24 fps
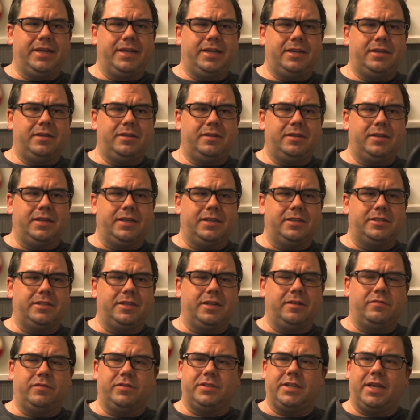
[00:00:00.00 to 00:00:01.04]
in it
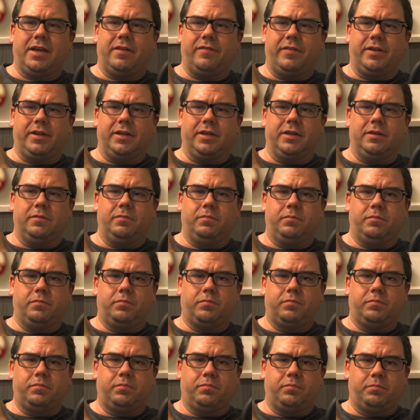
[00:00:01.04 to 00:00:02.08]
instead of just having a
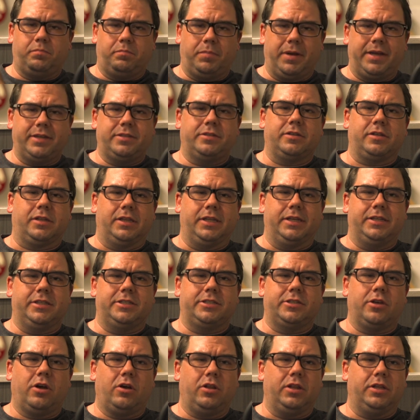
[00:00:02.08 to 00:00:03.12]

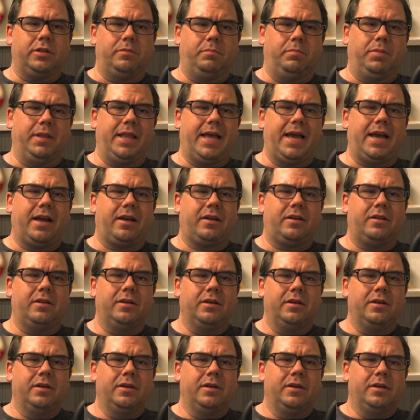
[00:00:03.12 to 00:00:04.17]
basically solid
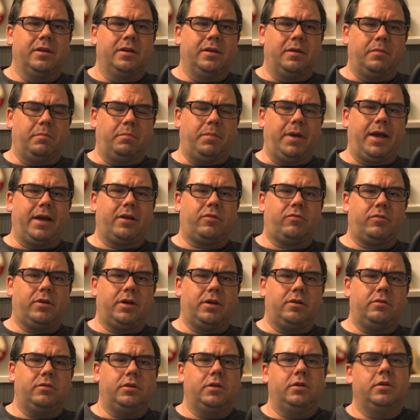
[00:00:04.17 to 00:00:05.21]
black
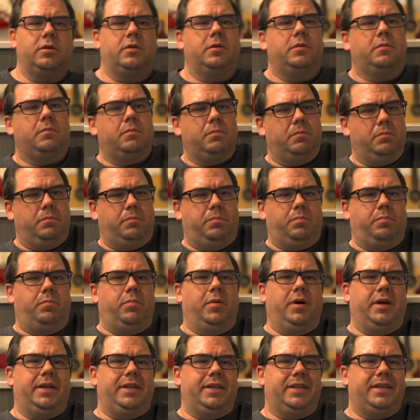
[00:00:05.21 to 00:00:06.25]
background.
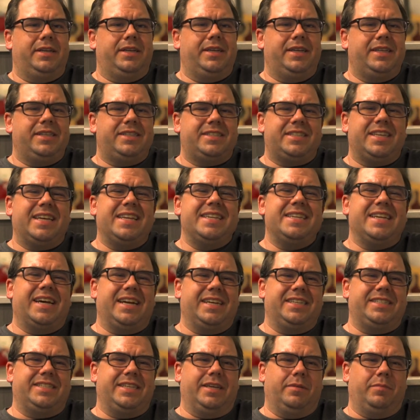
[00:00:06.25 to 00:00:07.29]
But it's a
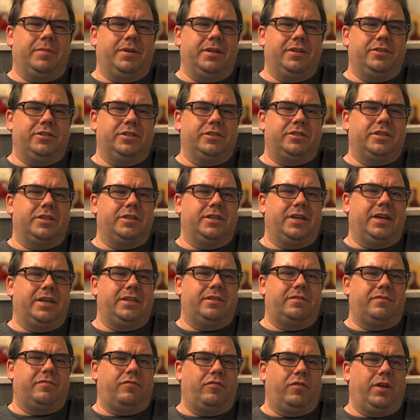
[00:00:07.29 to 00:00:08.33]
nice image, it's a
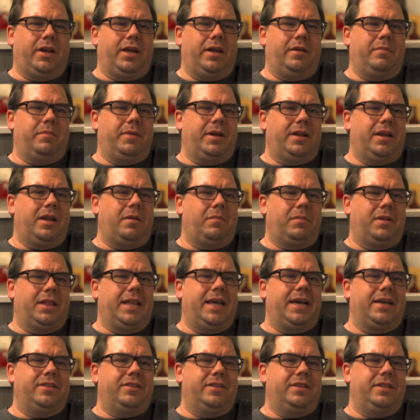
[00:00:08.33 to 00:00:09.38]
nice frame, and
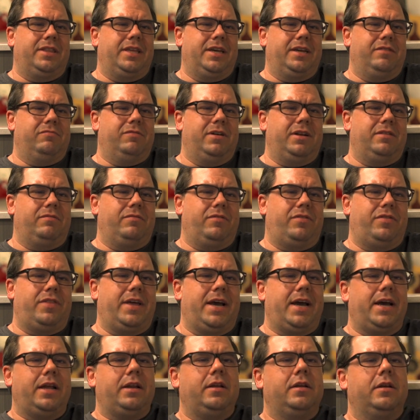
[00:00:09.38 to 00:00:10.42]
I'm glad that they went
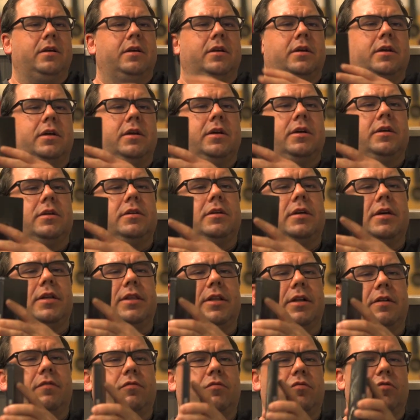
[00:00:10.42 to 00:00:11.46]
with that.
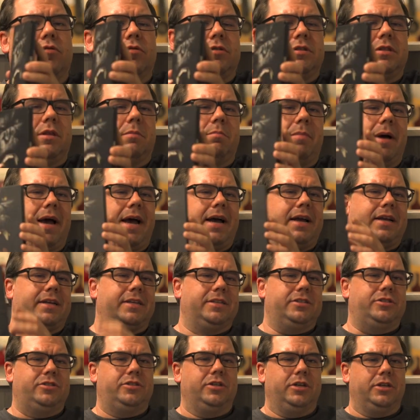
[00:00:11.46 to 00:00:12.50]
And then of course the
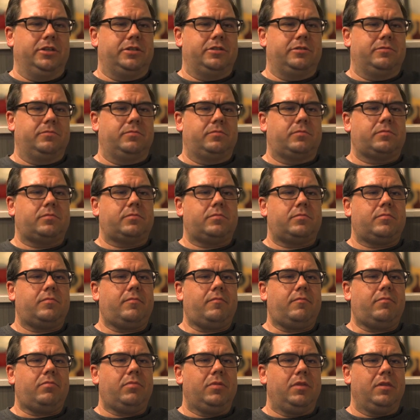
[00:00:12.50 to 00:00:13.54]
back is just
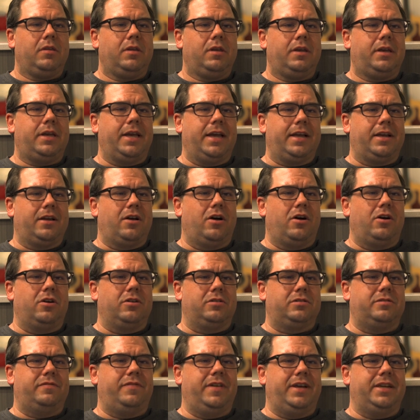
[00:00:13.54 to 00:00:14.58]
King
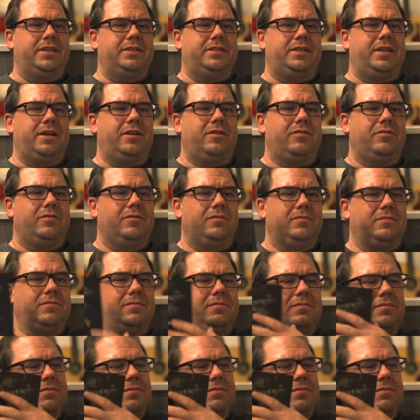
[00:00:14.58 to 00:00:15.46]
Kong's face there.